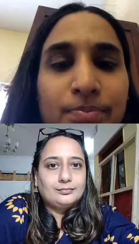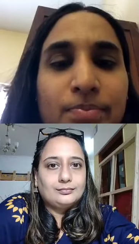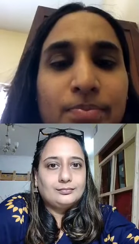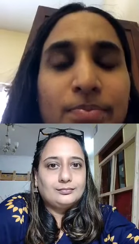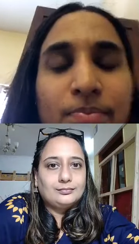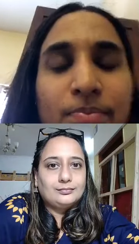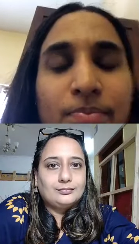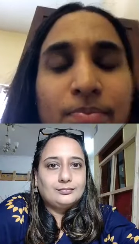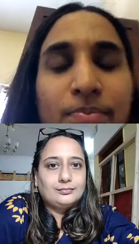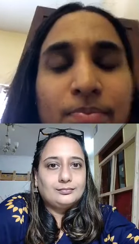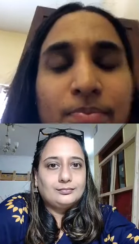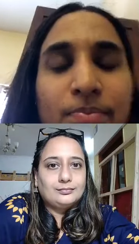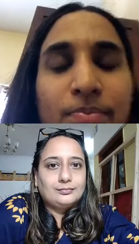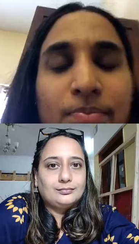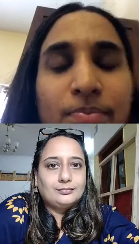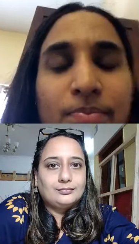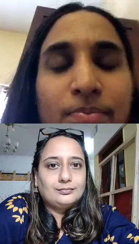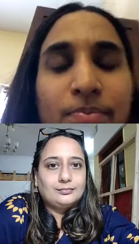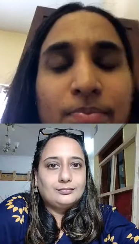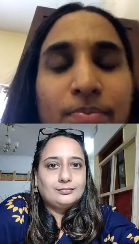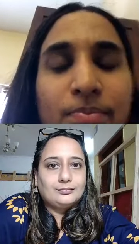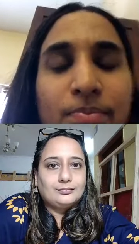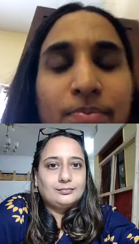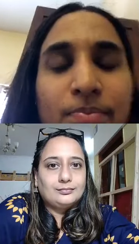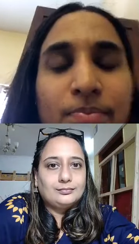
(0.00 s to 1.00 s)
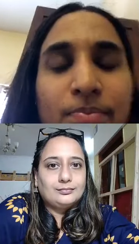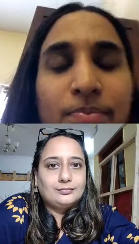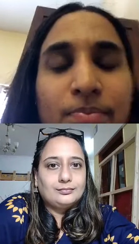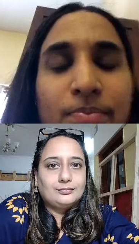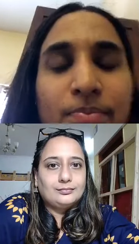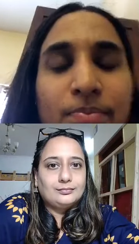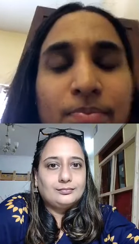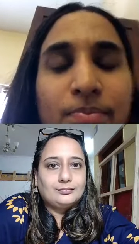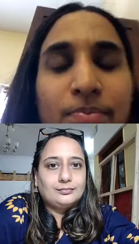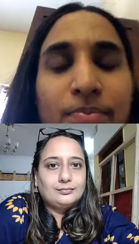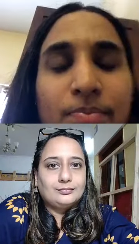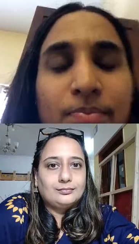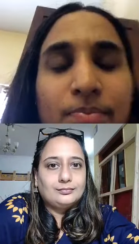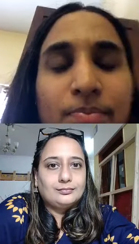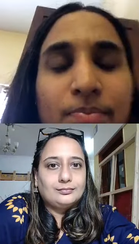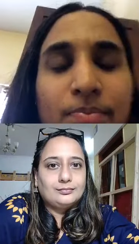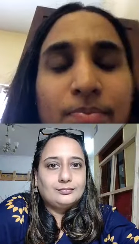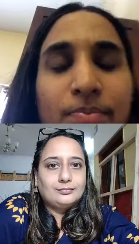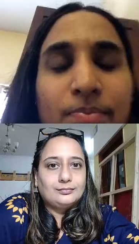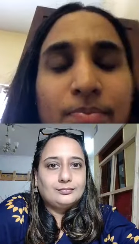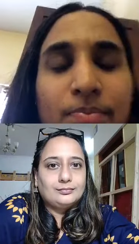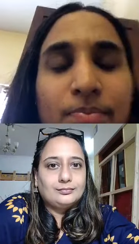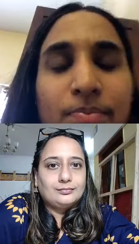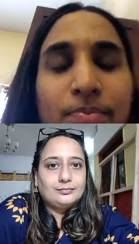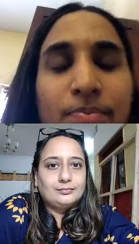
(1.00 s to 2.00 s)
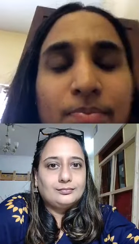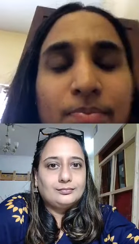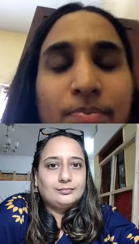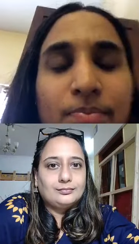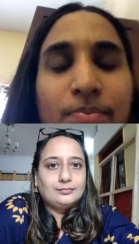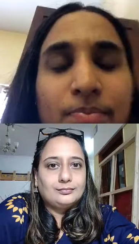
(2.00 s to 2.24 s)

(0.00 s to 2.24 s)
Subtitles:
Nobody speaks.